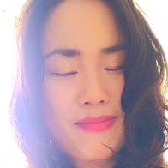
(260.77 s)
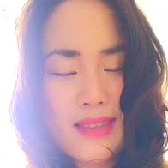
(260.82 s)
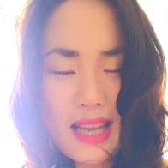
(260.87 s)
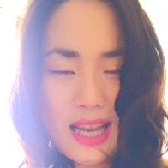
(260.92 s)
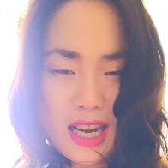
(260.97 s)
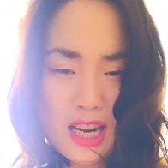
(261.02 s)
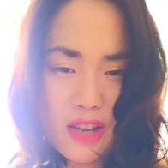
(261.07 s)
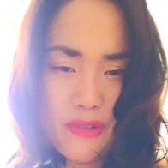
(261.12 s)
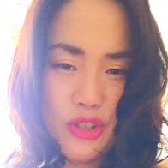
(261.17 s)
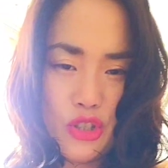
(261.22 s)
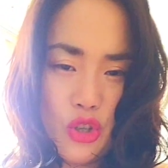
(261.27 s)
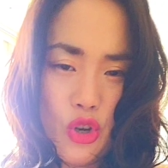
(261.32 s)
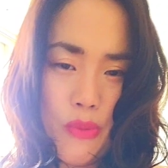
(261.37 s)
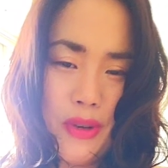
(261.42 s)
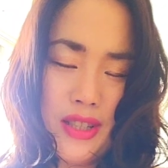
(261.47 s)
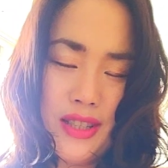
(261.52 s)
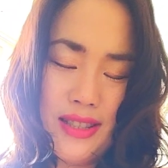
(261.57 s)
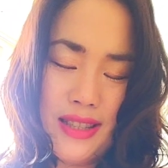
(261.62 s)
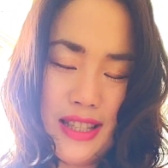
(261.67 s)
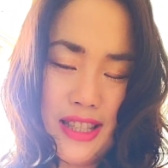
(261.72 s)
I love you so
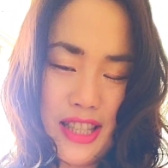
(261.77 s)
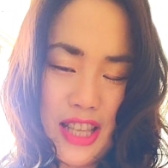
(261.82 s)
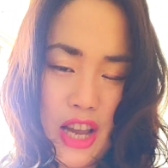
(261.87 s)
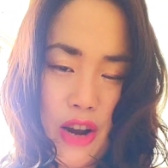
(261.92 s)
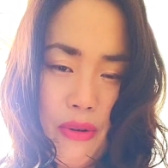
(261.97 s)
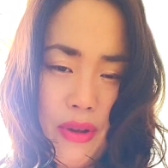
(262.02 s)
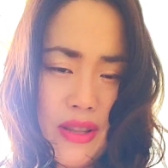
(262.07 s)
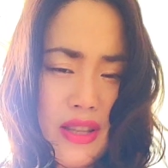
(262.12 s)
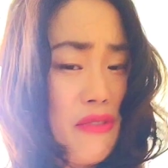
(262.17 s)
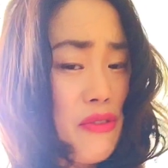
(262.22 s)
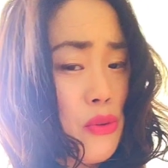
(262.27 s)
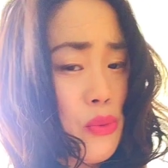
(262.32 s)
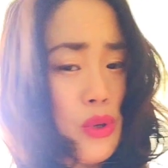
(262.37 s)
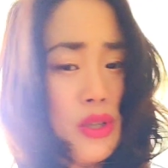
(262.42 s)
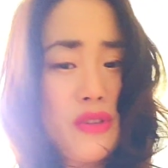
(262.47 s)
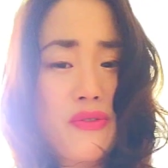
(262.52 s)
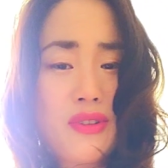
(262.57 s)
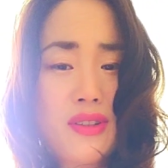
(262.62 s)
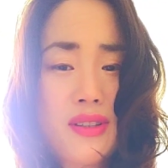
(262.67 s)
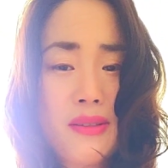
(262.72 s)
much, Sagittarius. Have a
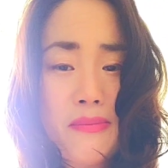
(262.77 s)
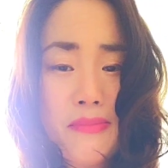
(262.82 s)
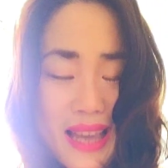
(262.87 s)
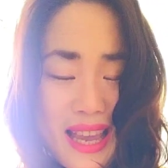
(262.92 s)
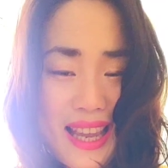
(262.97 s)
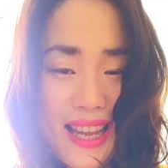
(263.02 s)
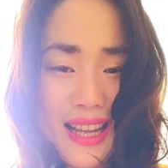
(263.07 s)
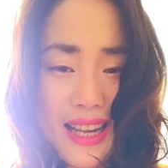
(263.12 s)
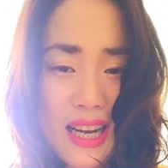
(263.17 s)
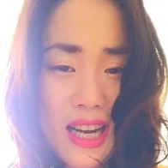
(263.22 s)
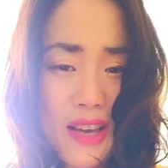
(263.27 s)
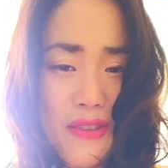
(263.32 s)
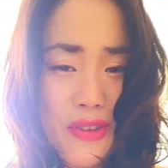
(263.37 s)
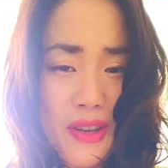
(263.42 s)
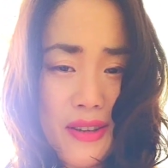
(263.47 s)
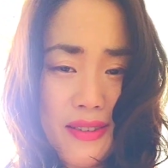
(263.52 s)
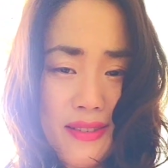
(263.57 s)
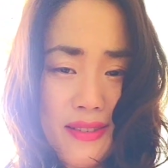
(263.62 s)
wonderful day. Love you.